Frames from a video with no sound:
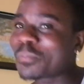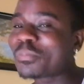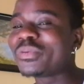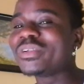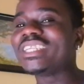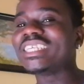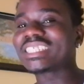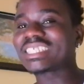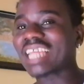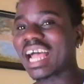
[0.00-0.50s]

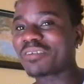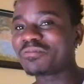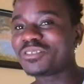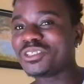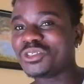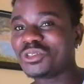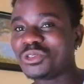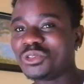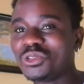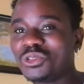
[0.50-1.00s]
people they serve
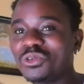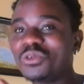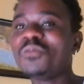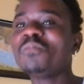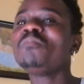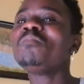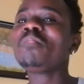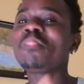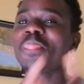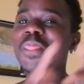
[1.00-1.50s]
the
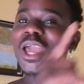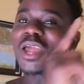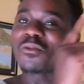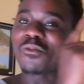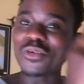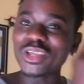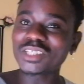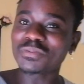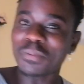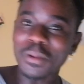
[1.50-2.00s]
juju
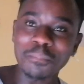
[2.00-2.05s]
and which